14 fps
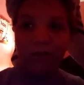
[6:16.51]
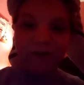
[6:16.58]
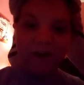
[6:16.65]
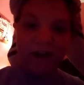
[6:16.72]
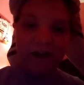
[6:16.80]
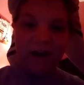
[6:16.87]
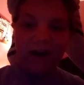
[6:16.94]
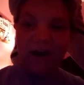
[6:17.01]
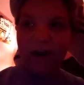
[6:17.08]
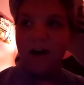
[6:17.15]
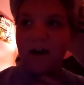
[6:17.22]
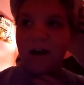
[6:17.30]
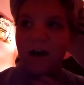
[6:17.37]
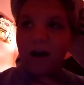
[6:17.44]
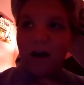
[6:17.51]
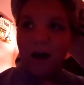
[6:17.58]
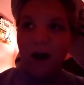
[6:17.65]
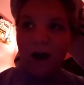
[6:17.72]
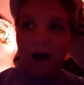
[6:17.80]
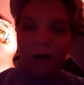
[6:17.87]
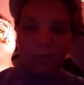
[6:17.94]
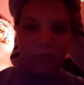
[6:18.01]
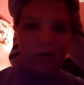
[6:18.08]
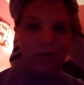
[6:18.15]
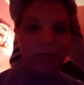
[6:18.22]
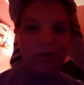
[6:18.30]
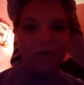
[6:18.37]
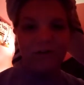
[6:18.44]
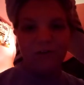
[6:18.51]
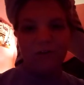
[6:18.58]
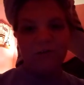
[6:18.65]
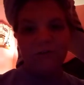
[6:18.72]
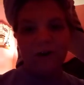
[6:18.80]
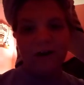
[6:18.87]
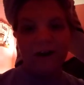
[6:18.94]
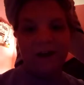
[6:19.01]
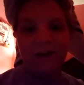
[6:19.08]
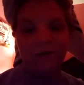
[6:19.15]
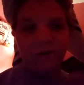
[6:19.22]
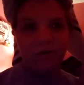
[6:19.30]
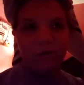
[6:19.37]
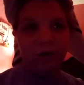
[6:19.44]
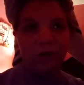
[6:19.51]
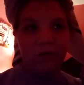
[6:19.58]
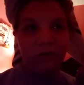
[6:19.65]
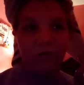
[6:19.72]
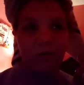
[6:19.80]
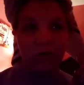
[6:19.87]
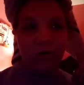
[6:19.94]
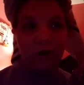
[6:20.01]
today. I really wanted to go on Friday and go to his